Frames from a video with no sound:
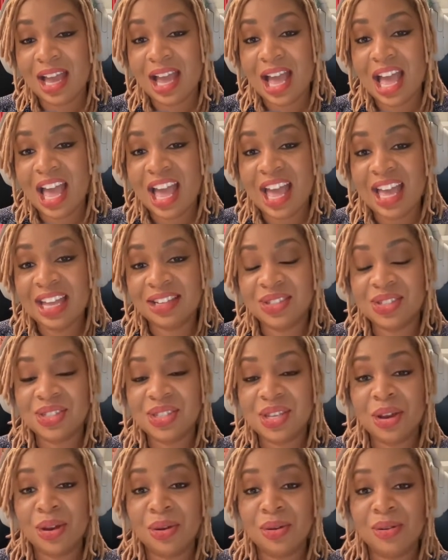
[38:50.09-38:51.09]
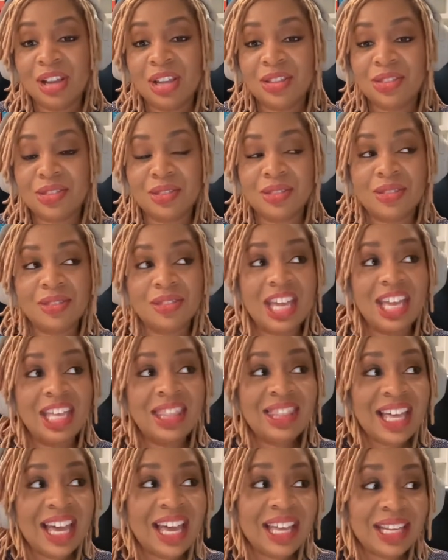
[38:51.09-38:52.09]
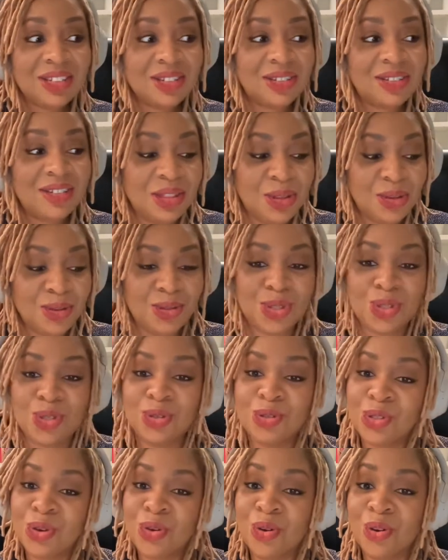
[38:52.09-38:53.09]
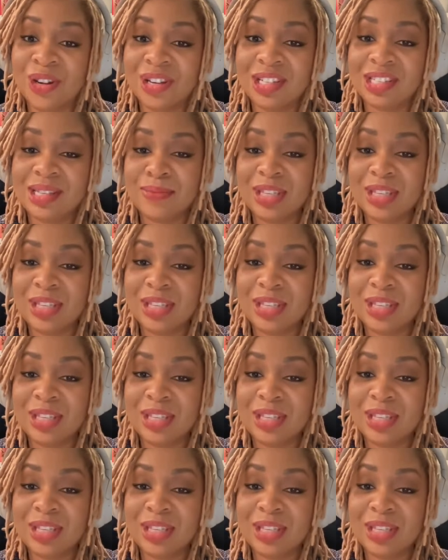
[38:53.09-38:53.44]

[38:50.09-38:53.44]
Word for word: And so in that in those two tours,